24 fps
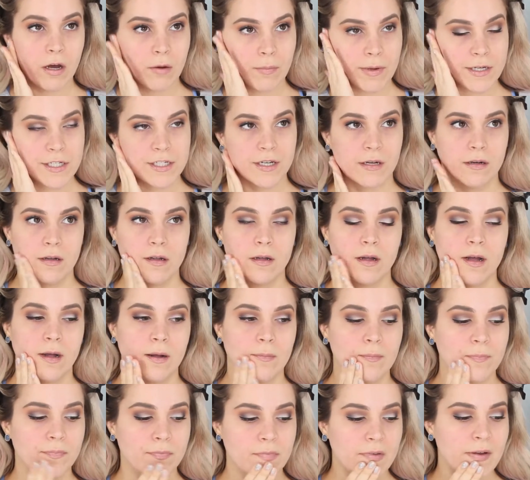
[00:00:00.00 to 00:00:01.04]
know my
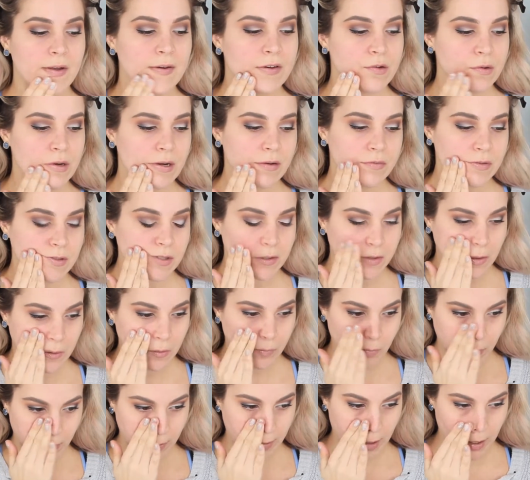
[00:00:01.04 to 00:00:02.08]
channel, I do have a
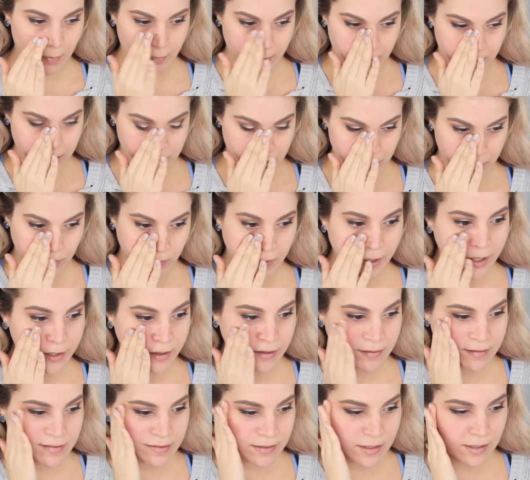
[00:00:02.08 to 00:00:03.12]
little more combination
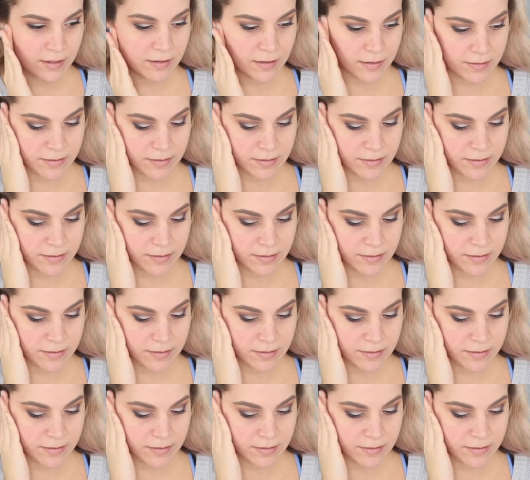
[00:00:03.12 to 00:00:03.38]
oily skin.